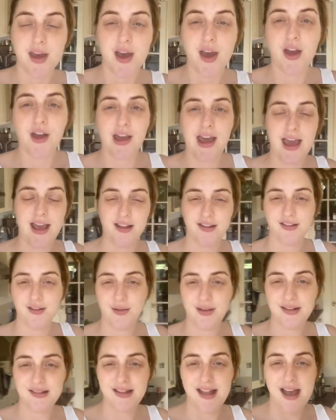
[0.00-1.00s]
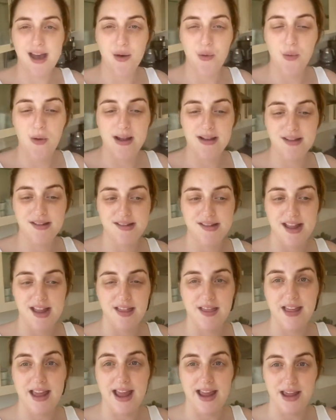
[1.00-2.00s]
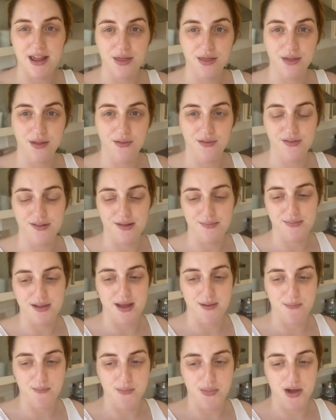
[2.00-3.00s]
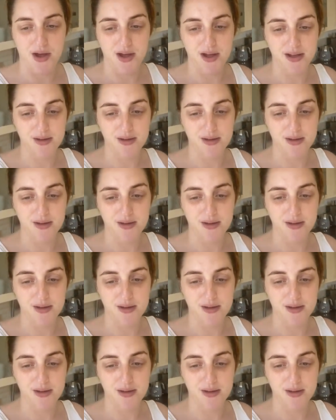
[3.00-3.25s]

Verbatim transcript: Okay, so it's now Wednesday the 8th of September.